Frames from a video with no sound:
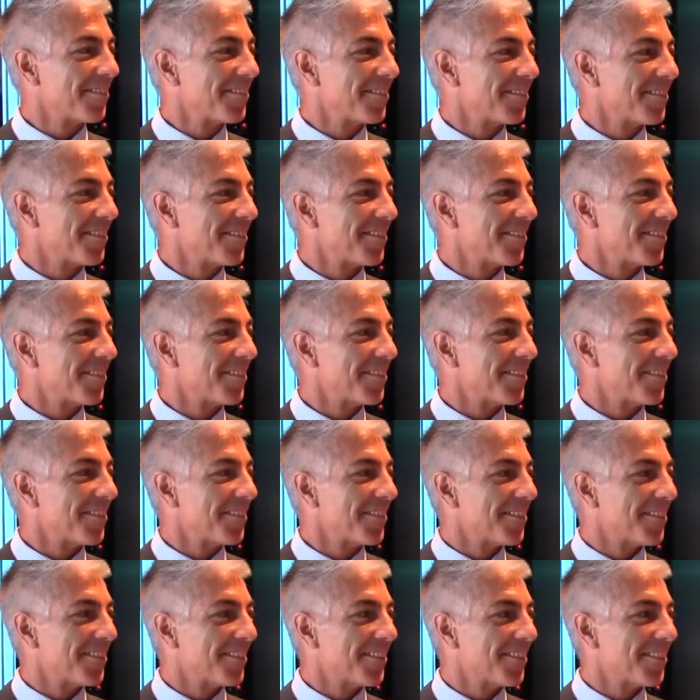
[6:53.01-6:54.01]

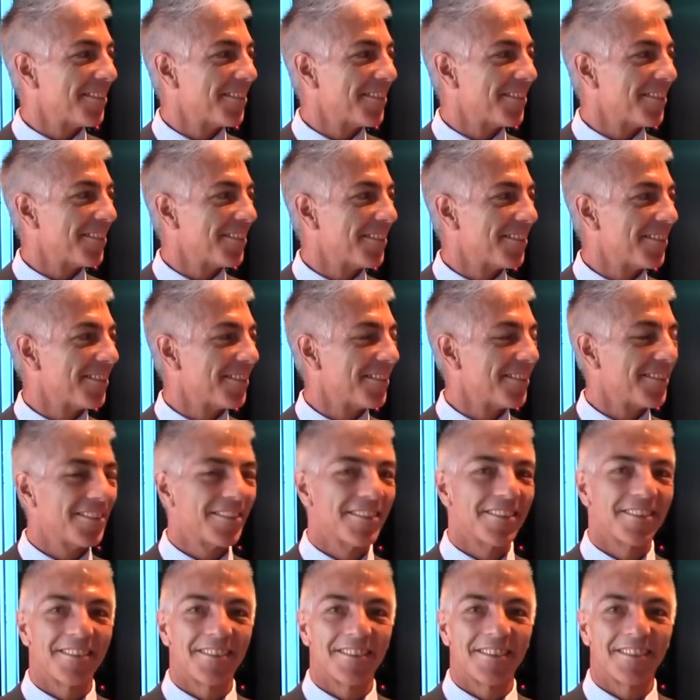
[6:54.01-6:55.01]

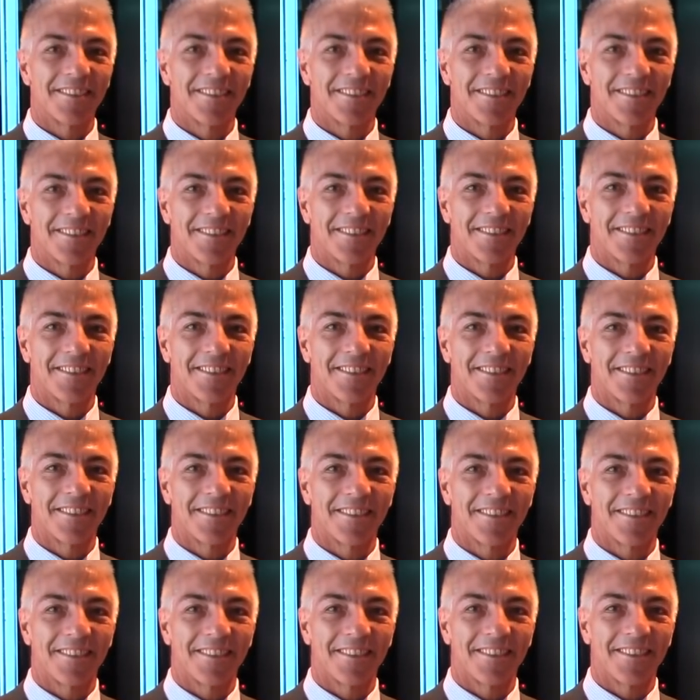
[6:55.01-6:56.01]

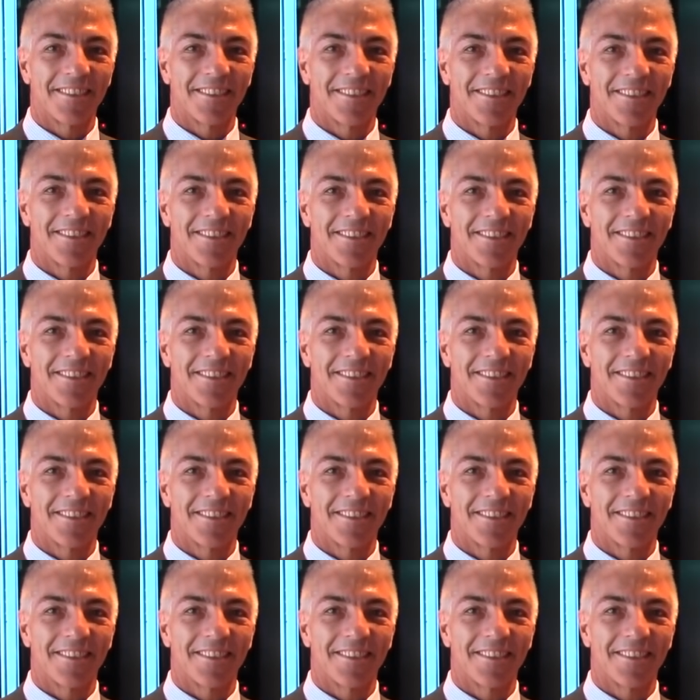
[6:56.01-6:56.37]
(silent)